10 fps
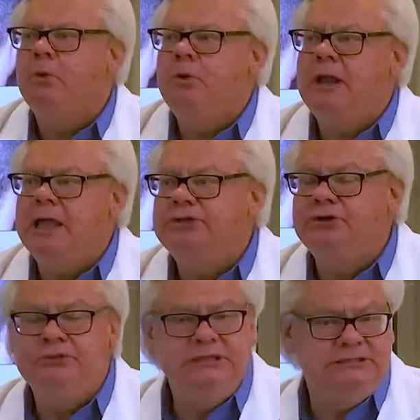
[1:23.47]
When I
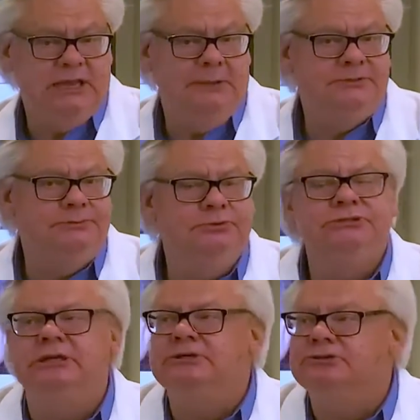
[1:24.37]
do these types of
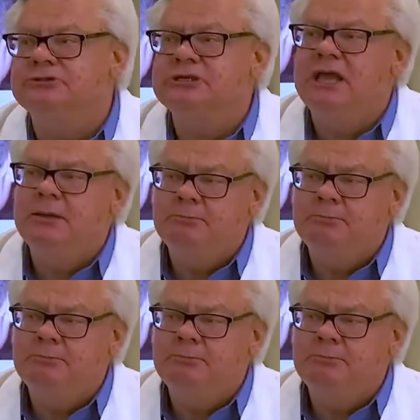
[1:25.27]
procedures,